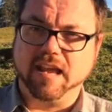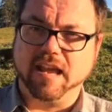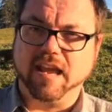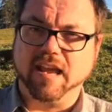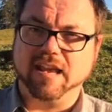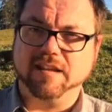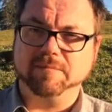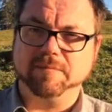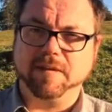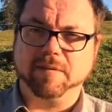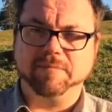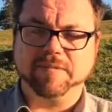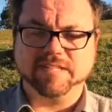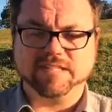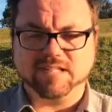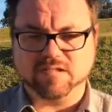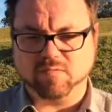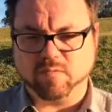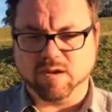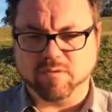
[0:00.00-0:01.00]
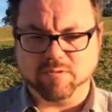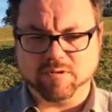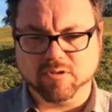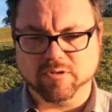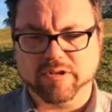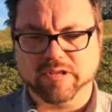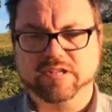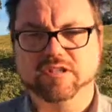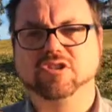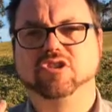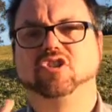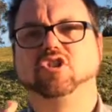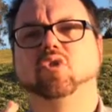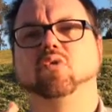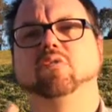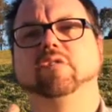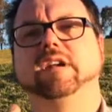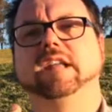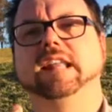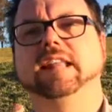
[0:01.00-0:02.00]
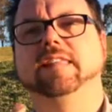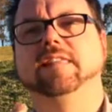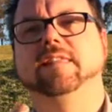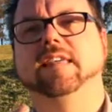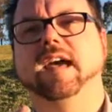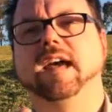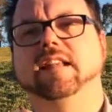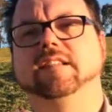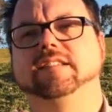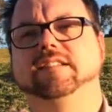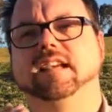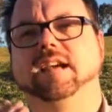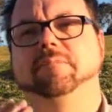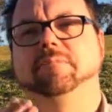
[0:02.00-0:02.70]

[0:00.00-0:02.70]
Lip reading: and this is where we look at ensuring that